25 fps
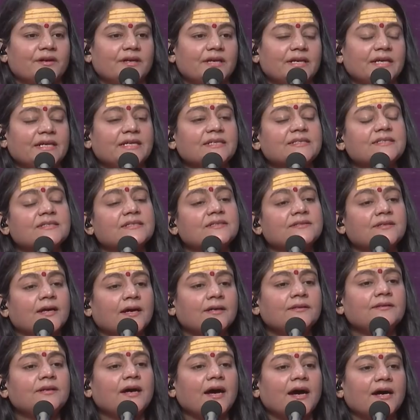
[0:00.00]
is
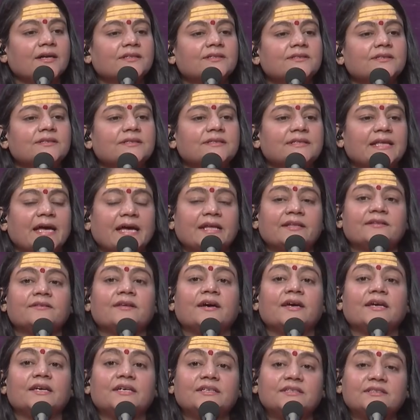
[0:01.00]
none other than
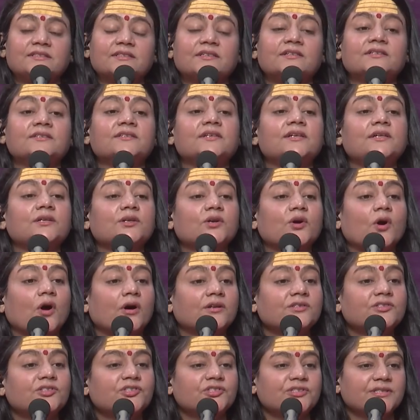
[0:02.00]
the eternal
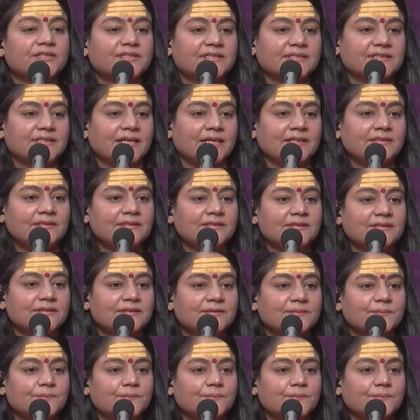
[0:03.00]
consciousness.